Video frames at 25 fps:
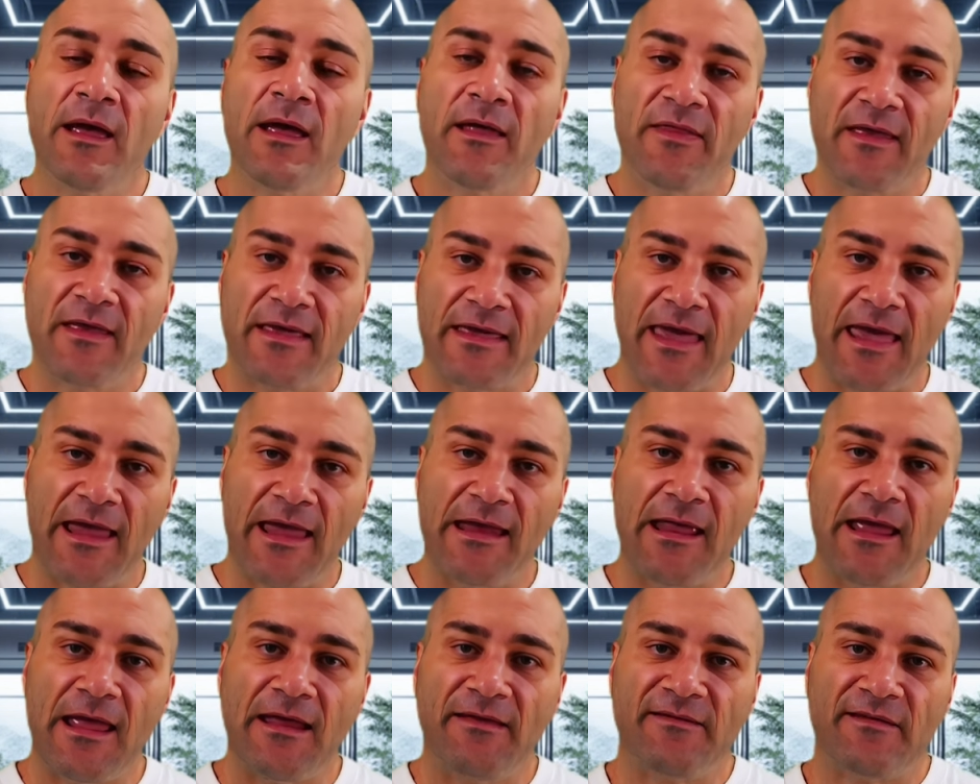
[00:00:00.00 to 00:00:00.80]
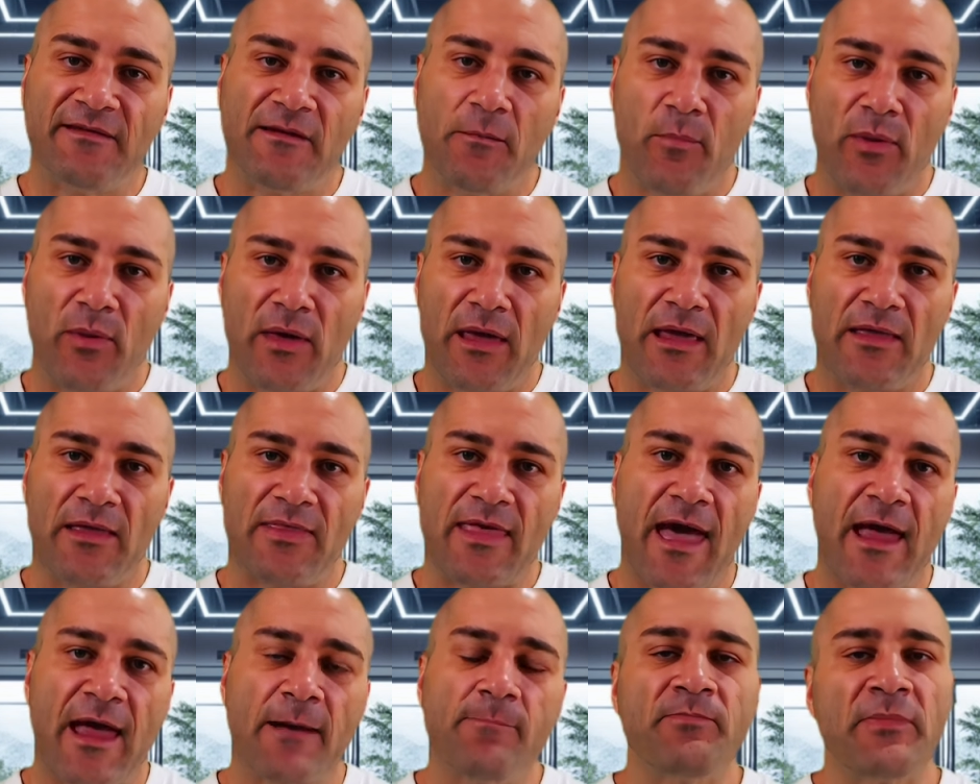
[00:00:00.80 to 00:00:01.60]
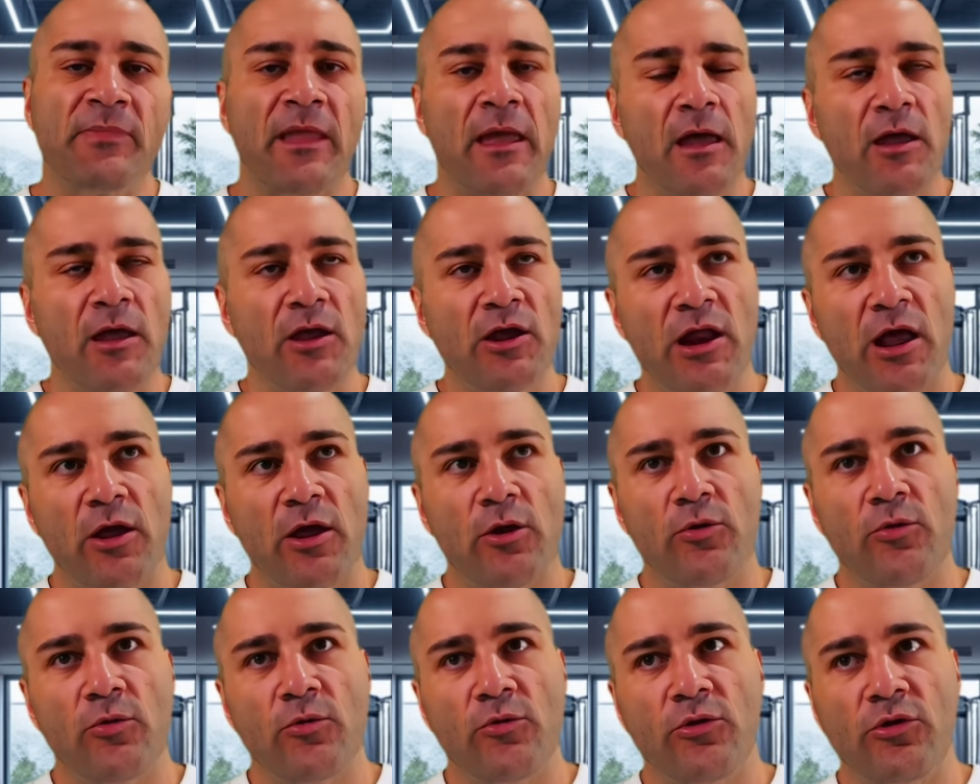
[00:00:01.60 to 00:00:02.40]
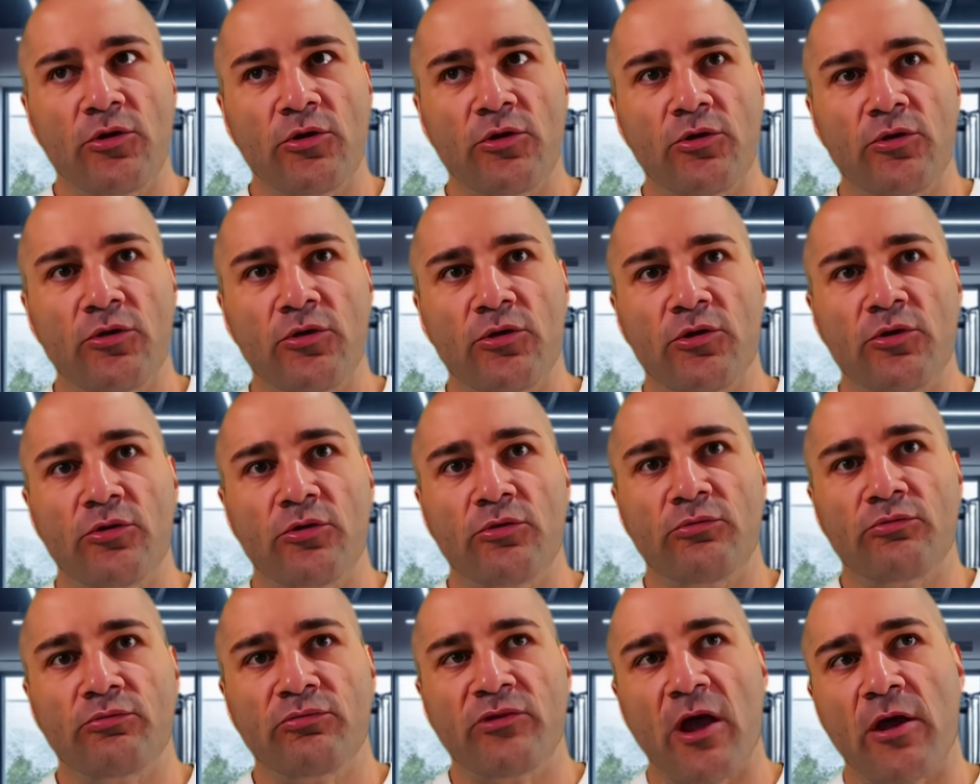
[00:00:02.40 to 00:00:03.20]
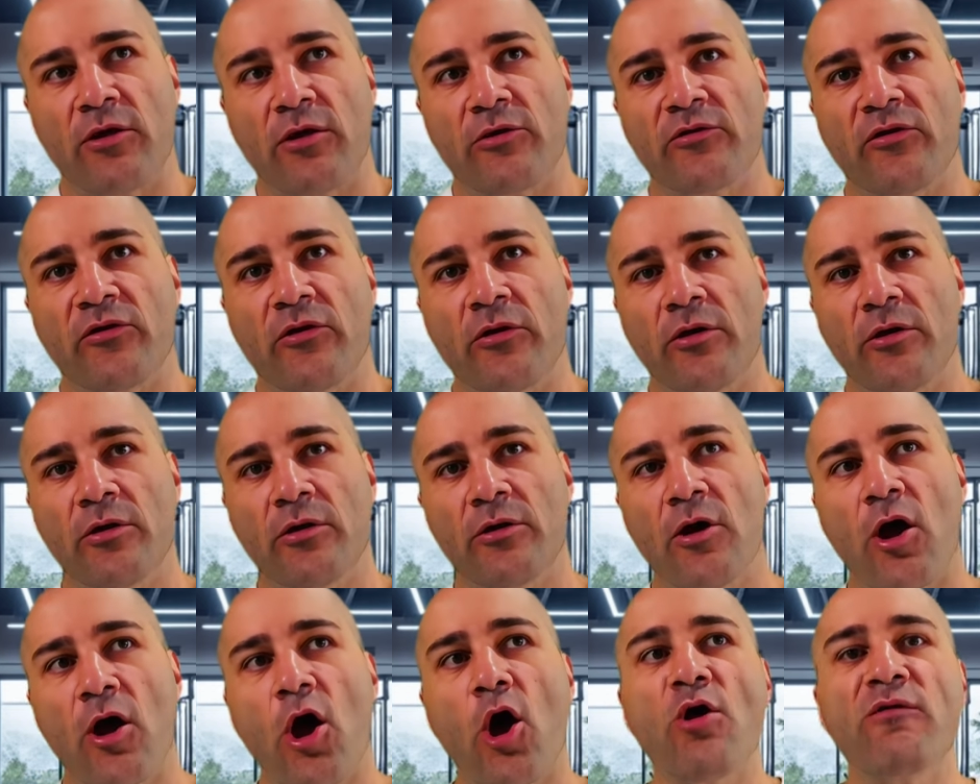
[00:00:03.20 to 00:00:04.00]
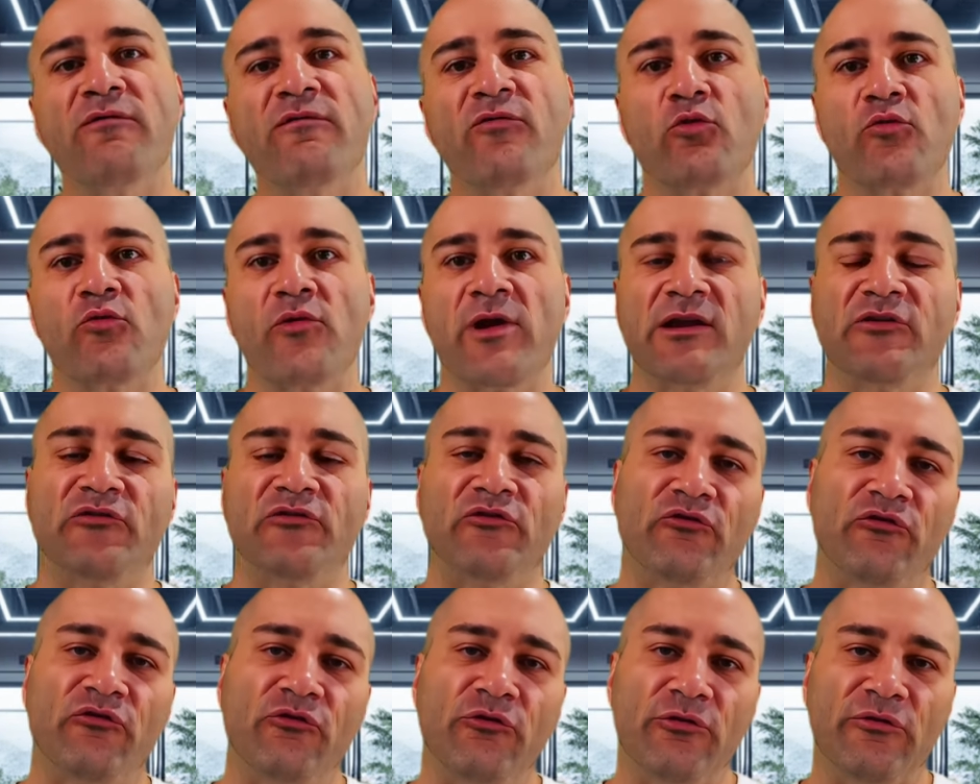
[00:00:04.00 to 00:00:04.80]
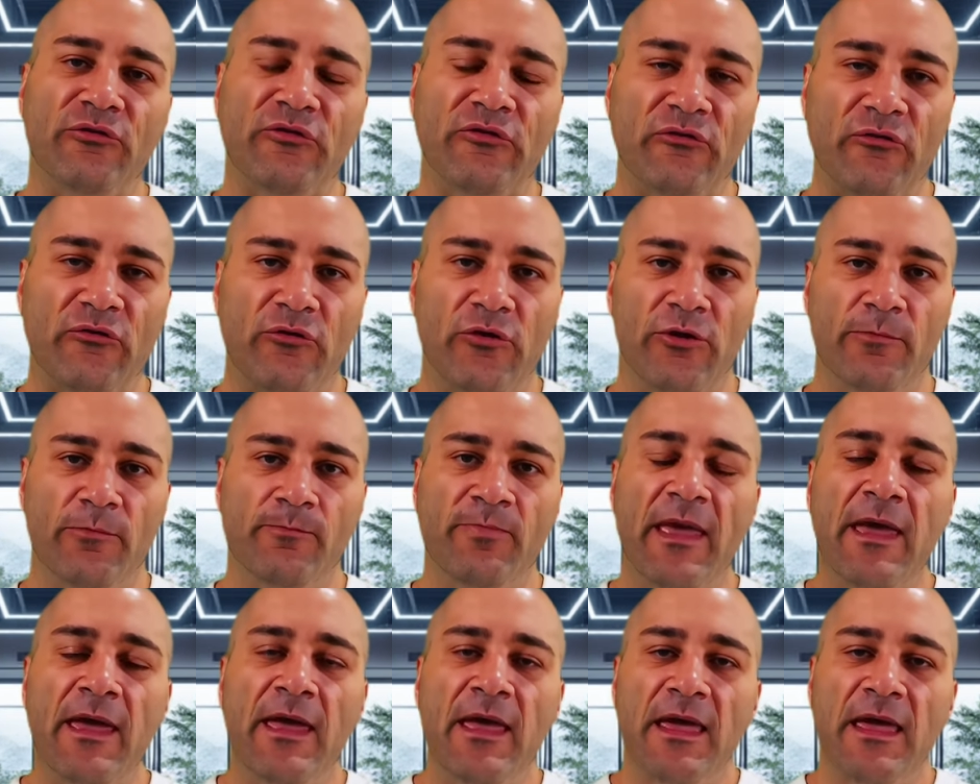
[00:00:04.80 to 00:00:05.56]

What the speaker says: The key needs to be that, you know, you don't overreach too soon.